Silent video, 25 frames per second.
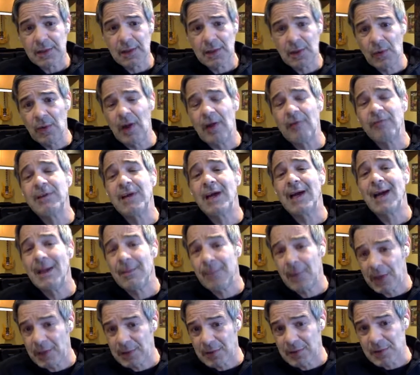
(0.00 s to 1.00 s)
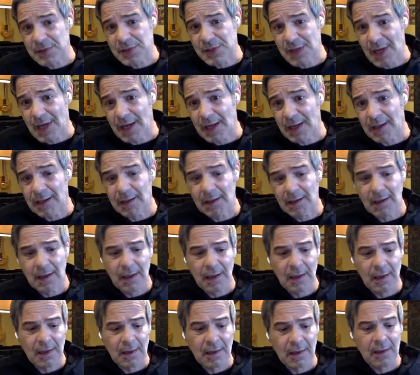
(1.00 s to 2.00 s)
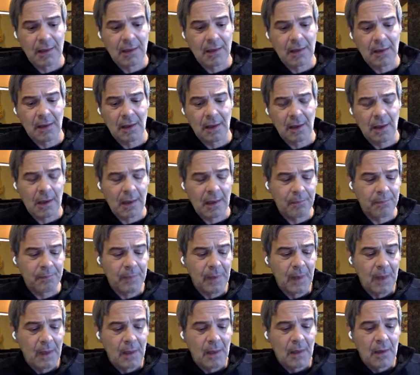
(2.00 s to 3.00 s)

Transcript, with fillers: You have time on your side. And um,